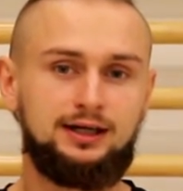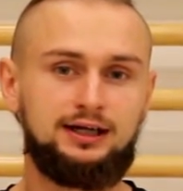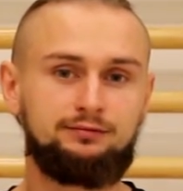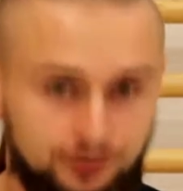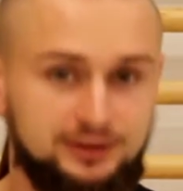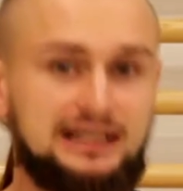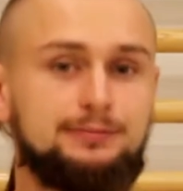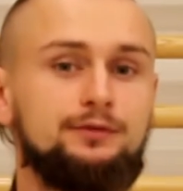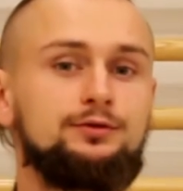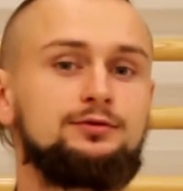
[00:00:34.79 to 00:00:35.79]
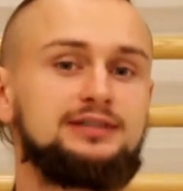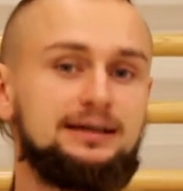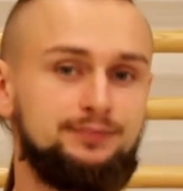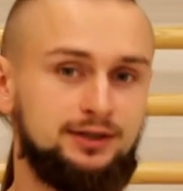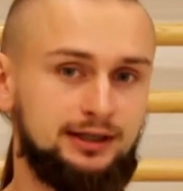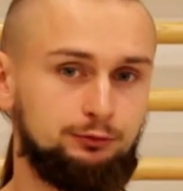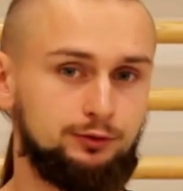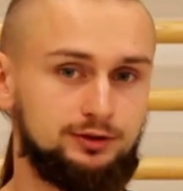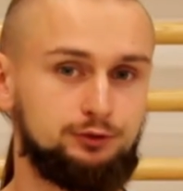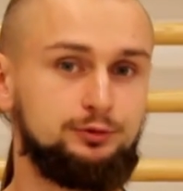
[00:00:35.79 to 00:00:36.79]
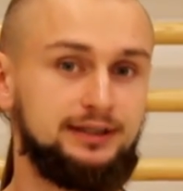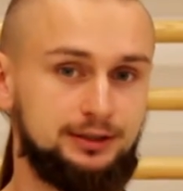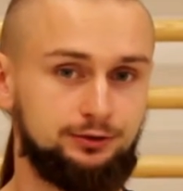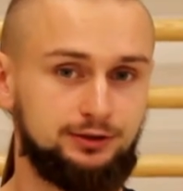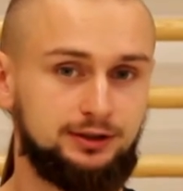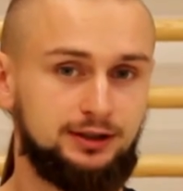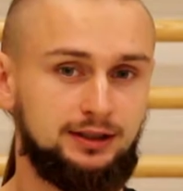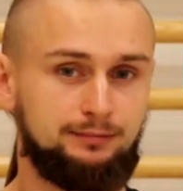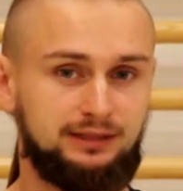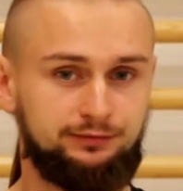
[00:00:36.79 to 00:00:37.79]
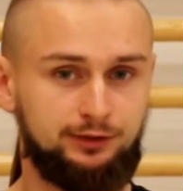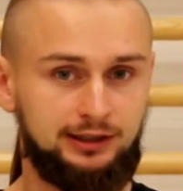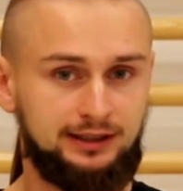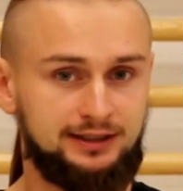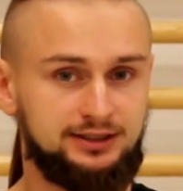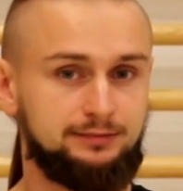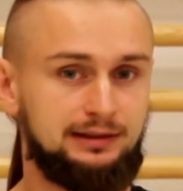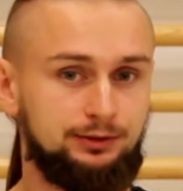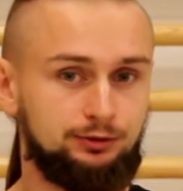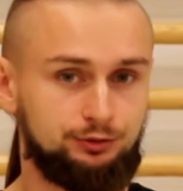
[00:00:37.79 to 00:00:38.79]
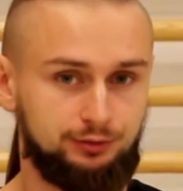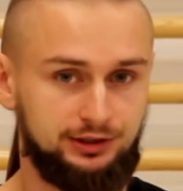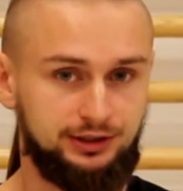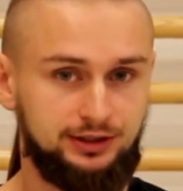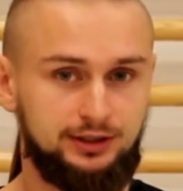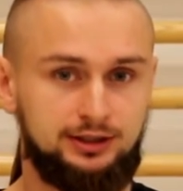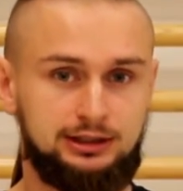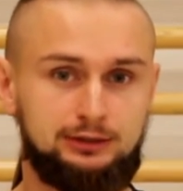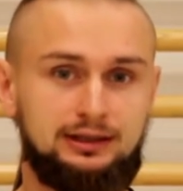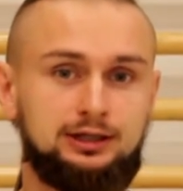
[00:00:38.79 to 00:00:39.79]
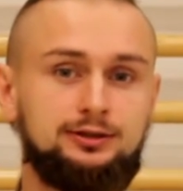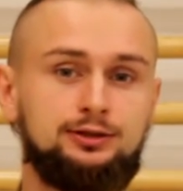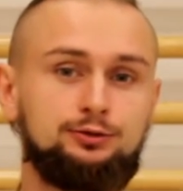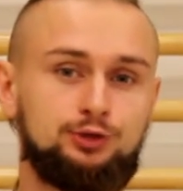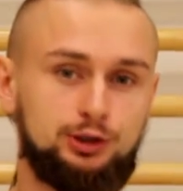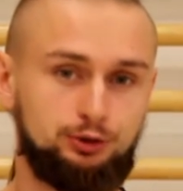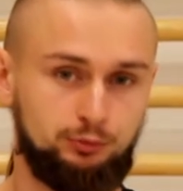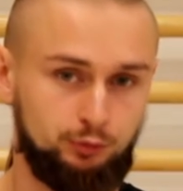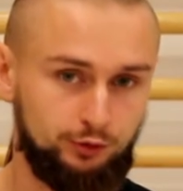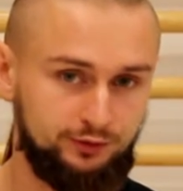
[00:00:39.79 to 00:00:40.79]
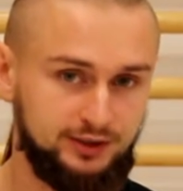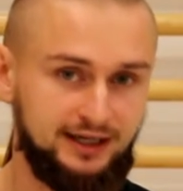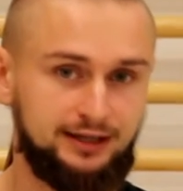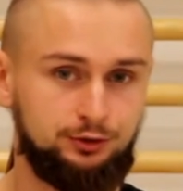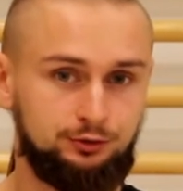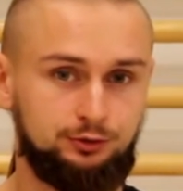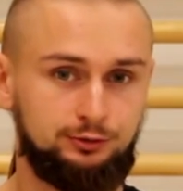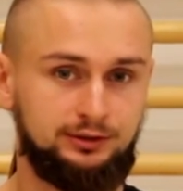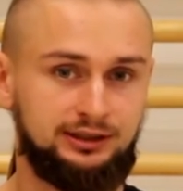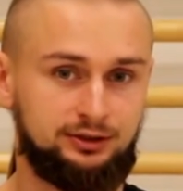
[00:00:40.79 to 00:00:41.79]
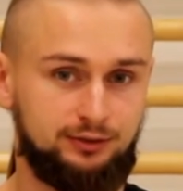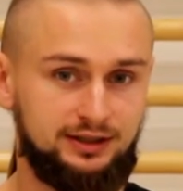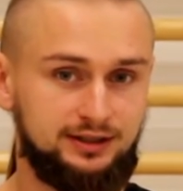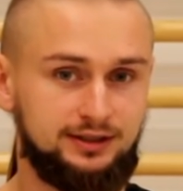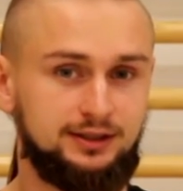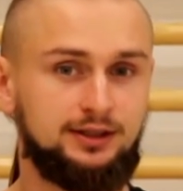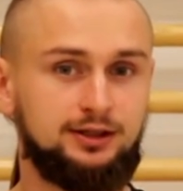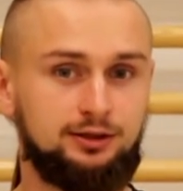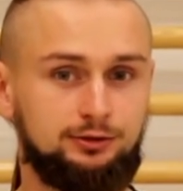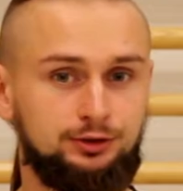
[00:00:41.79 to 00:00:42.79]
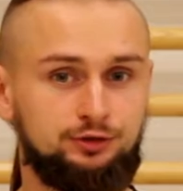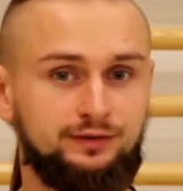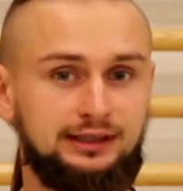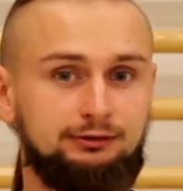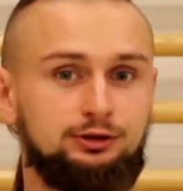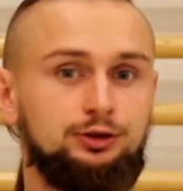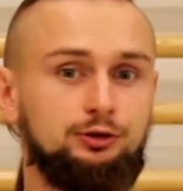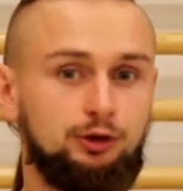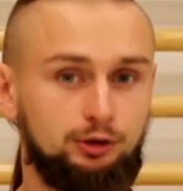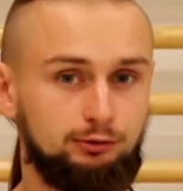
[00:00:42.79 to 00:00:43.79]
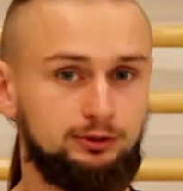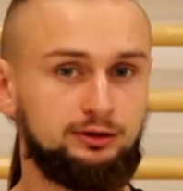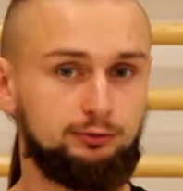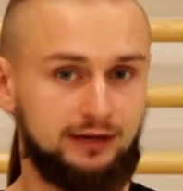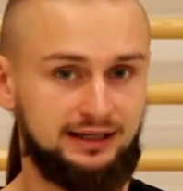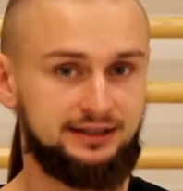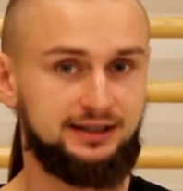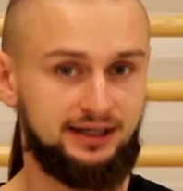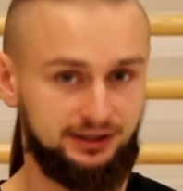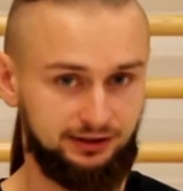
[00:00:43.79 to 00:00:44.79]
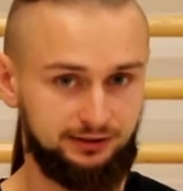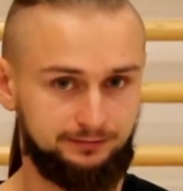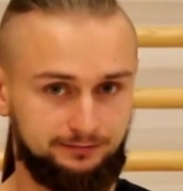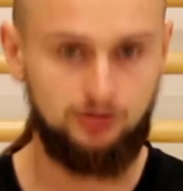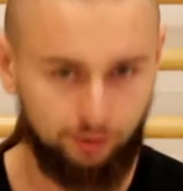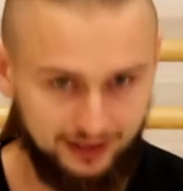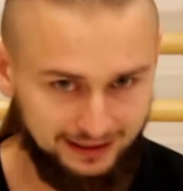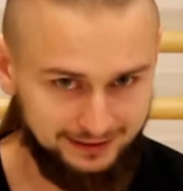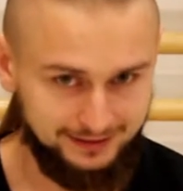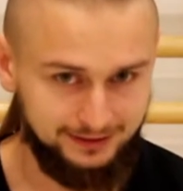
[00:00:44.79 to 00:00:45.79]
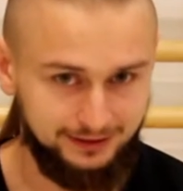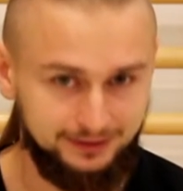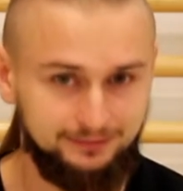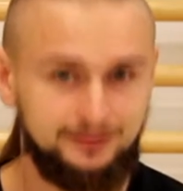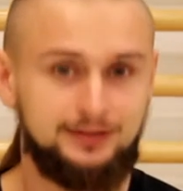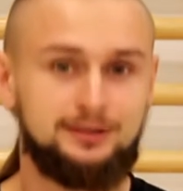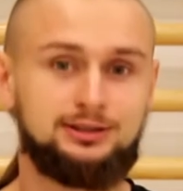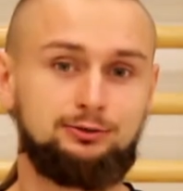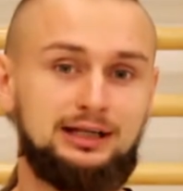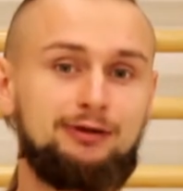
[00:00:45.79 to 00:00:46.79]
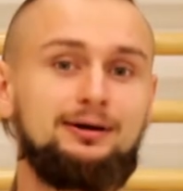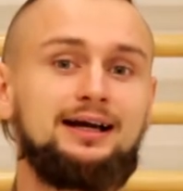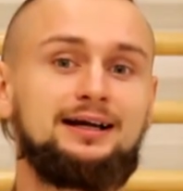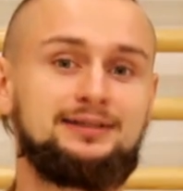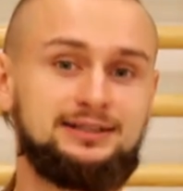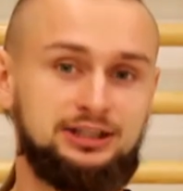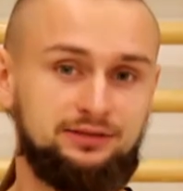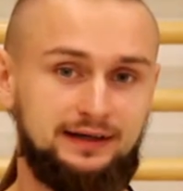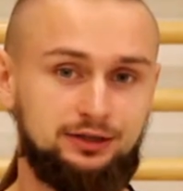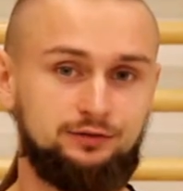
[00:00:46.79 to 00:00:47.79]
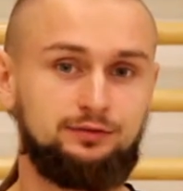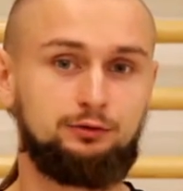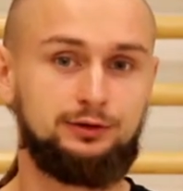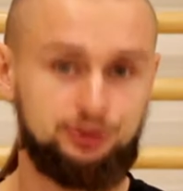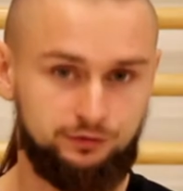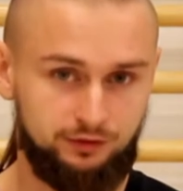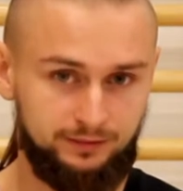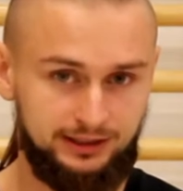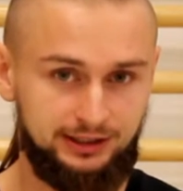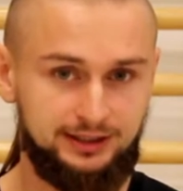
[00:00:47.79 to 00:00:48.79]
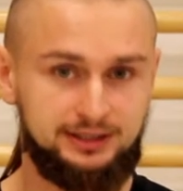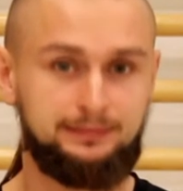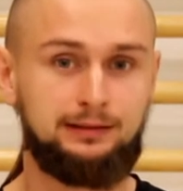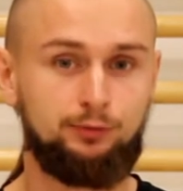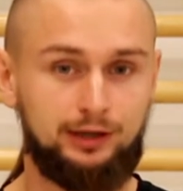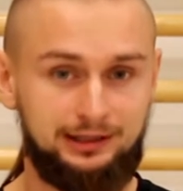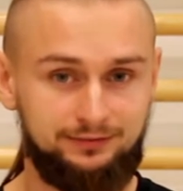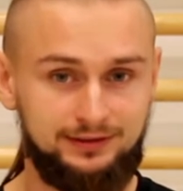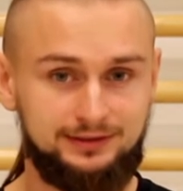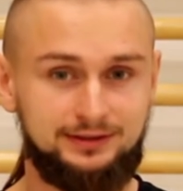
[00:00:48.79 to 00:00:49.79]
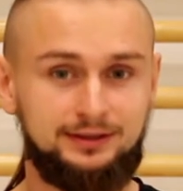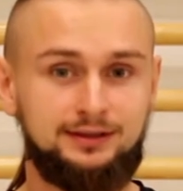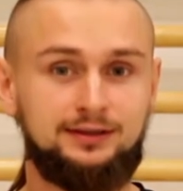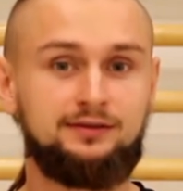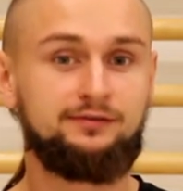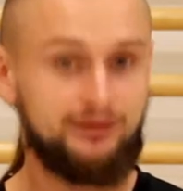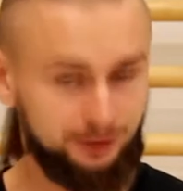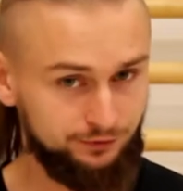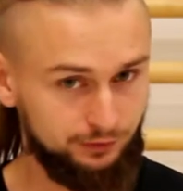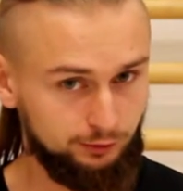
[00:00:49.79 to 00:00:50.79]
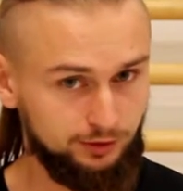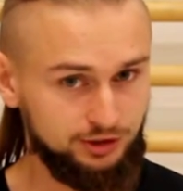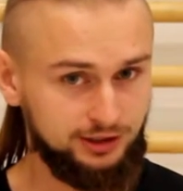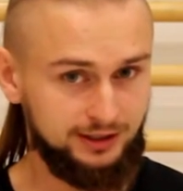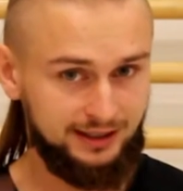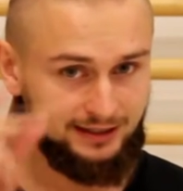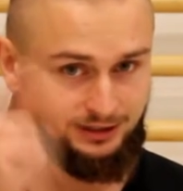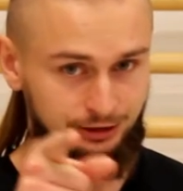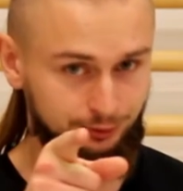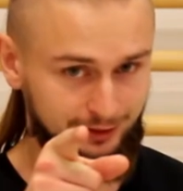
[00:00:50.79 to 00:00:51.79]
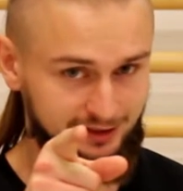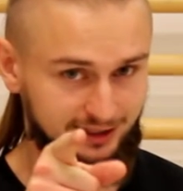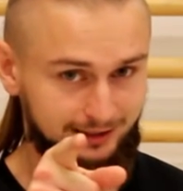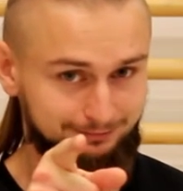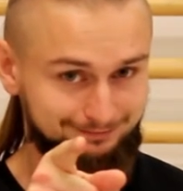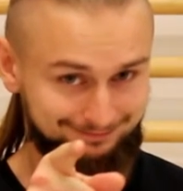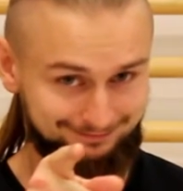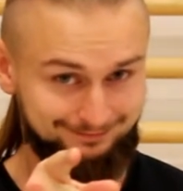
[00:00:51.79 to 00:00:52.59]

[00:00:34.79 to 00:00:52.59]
And for some of you, something can work really good, but for others, maybe not really. So I'm going to show you moves and you during the training going to find out your own right technique. Okay, this is it. So now I can just invite you for Wing Chun for Beginners by Monkey Fist. Thank you for watching and see you next time.